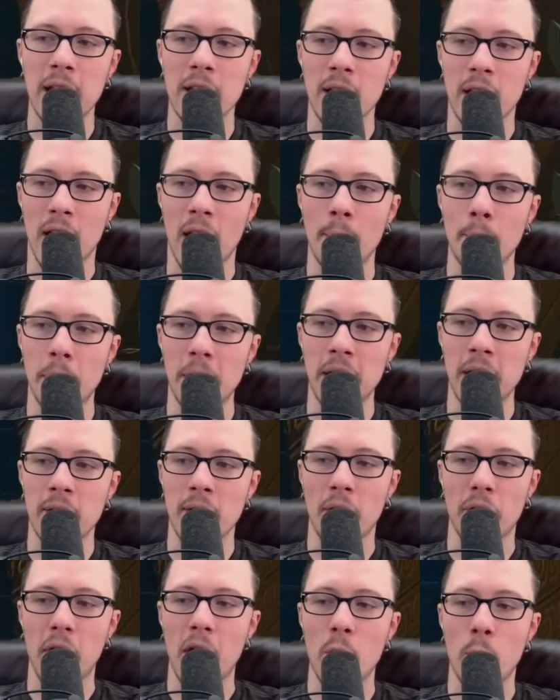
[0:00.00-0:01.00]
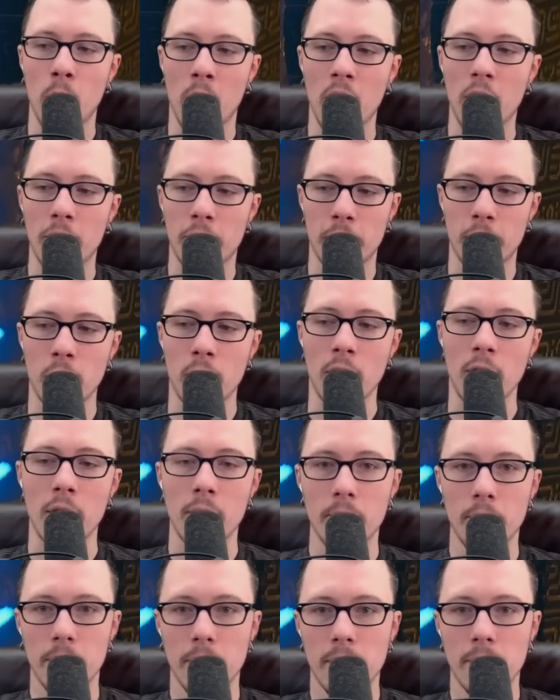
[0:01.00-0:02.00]
in the company that they work for
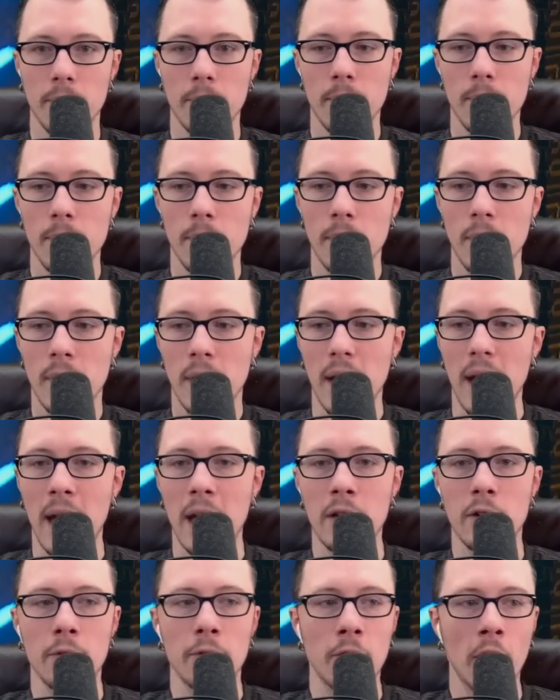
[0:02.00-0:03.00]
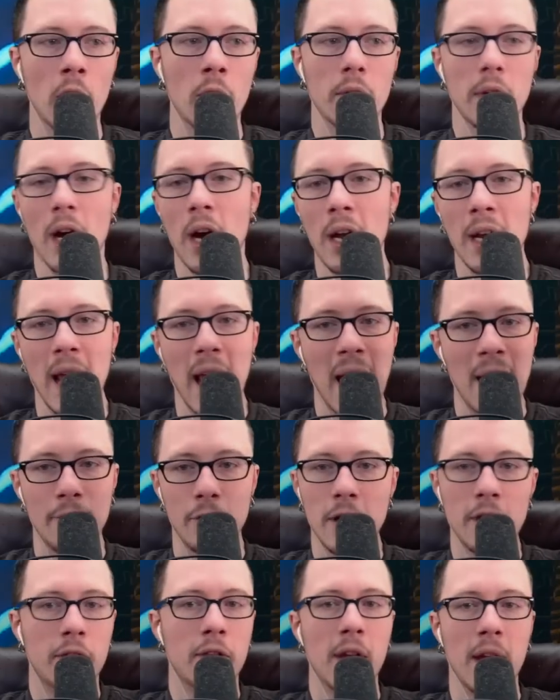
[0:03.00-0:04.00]
and vote on
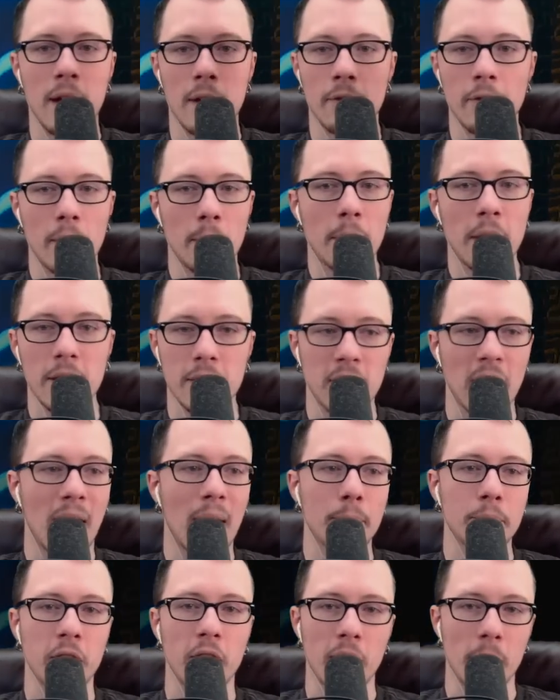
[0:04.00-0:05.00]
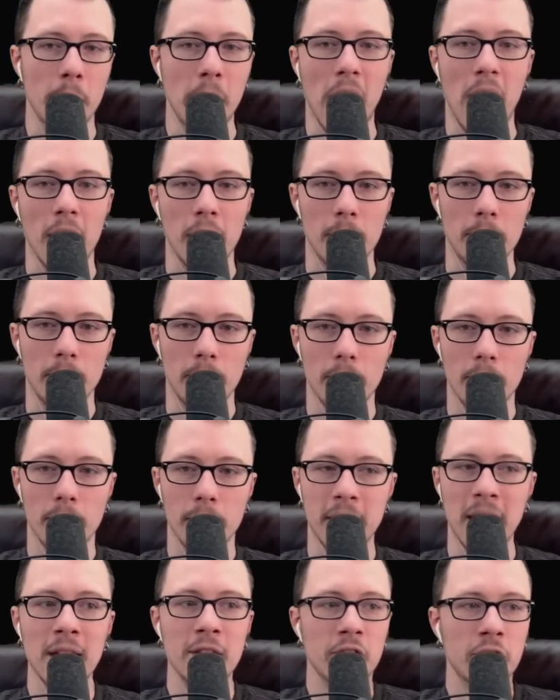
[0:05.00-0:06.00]
everything from the top to the bottom.
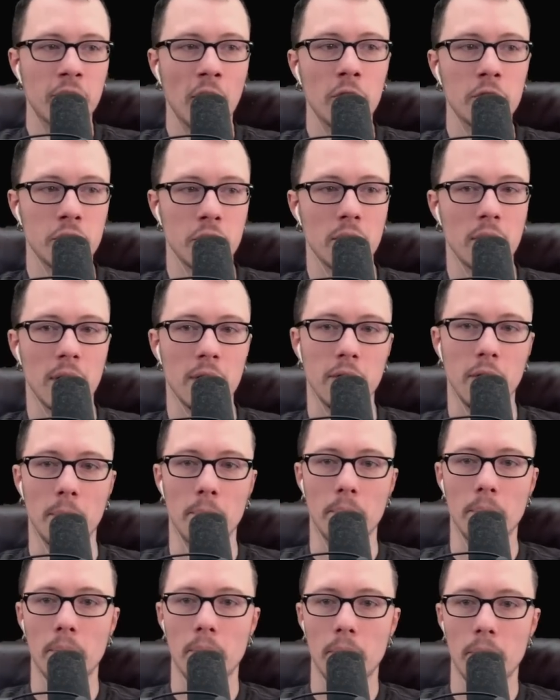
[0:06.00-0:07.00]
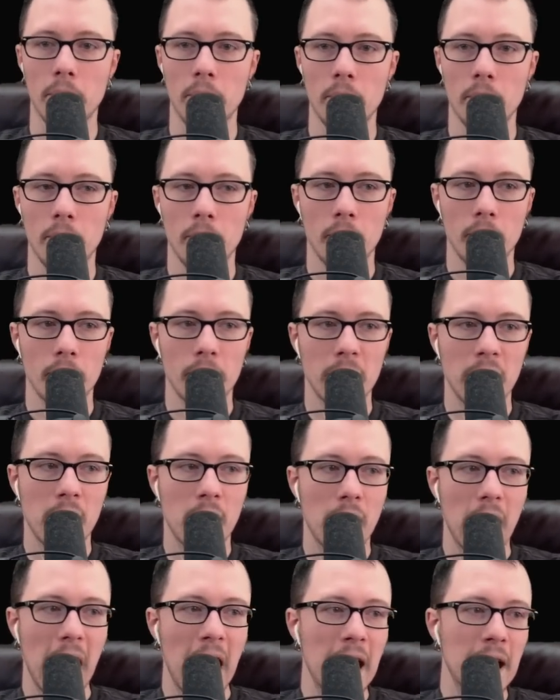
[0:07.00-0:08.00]
That's socialism.
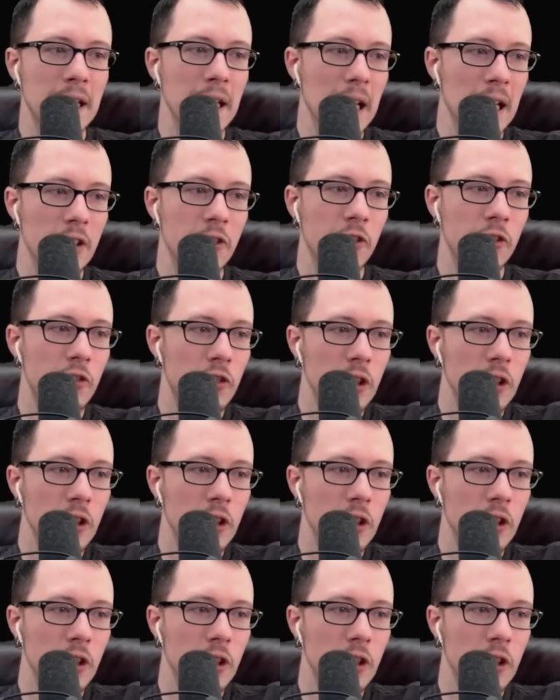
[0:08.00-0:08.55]
And it's